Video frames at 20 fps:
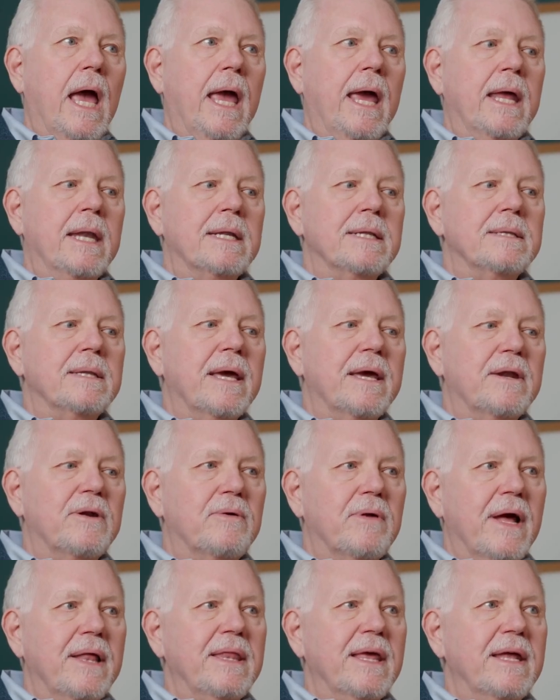And
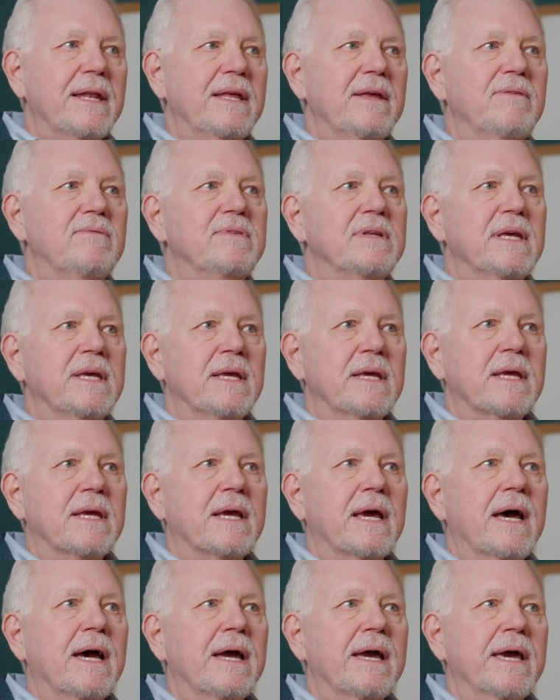later on that
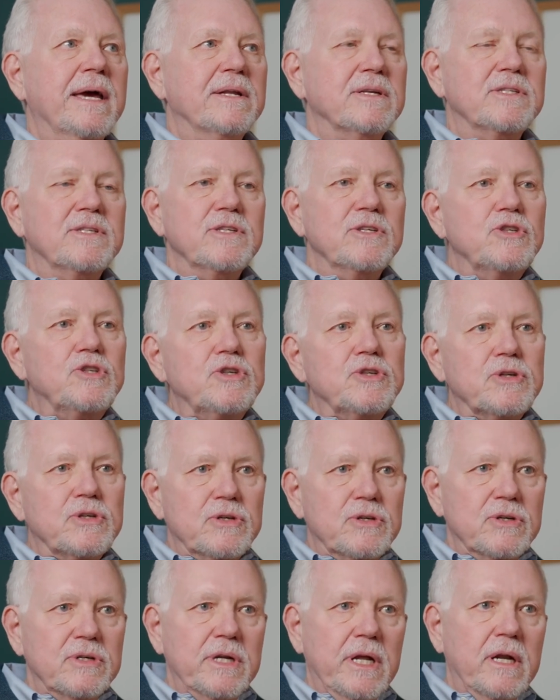evening, I had a
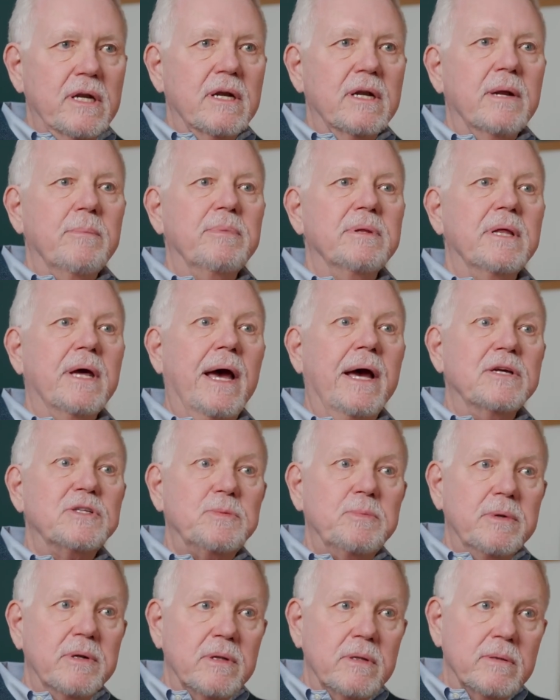seizure and ended up in the
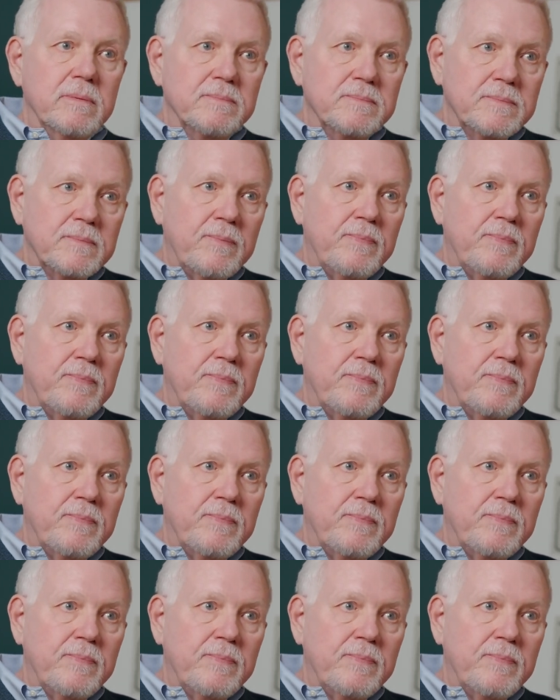hospital.